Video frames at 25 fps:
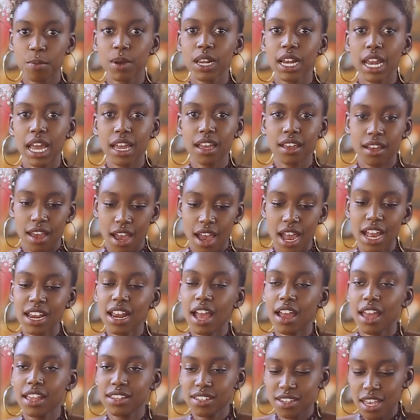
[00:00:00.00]
But like, I,
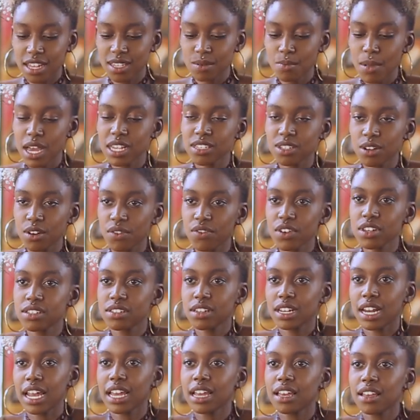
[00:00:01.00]
it's, it's my service
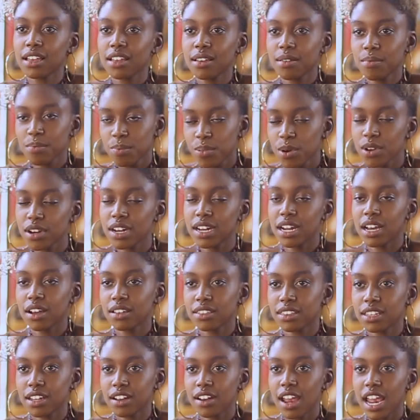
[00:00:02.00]
to like put it
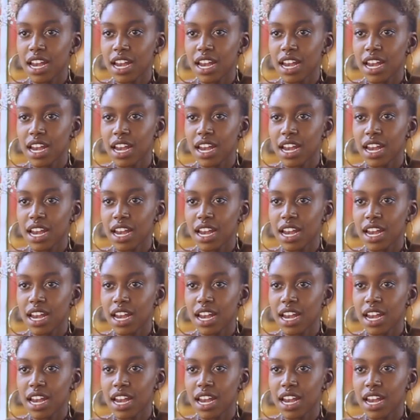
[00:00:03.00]
out there